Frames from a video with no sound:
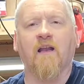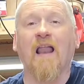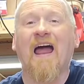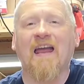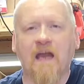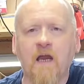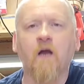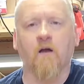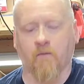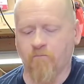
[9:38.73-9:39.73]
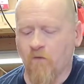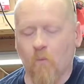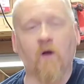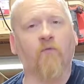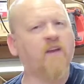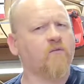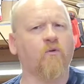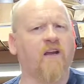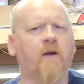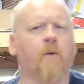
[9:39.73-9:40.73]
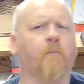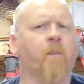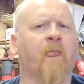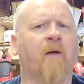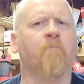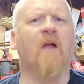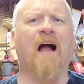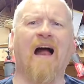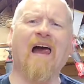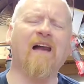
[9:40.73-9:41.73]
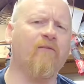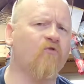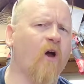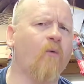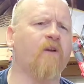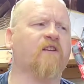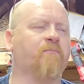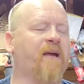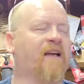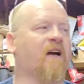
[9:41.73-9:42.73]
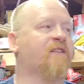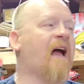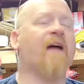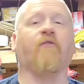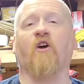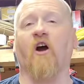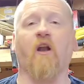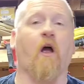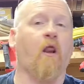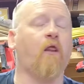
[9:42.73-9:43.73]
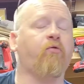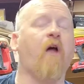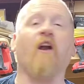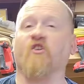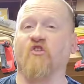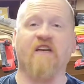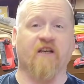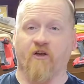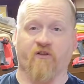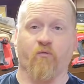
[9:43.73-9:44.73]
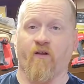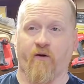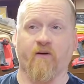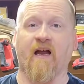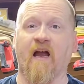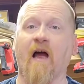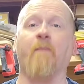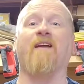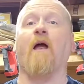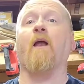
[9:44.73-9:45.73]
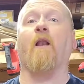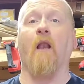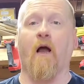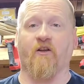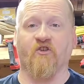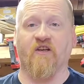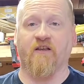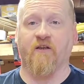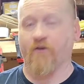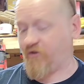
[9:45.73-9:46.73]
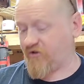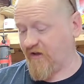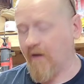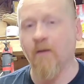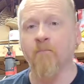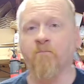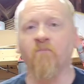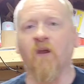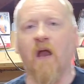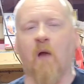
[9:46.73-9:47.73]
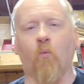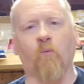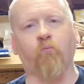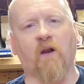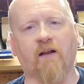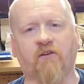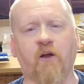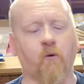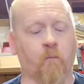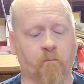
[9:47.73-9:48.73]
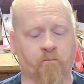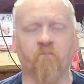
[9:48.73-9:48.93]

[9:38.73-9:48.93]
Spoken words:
lagging. Well, this one here, I have noticed, because I have cut a lot of sheet goods with it, okay? I mean a lot of sheet goods. And when I do,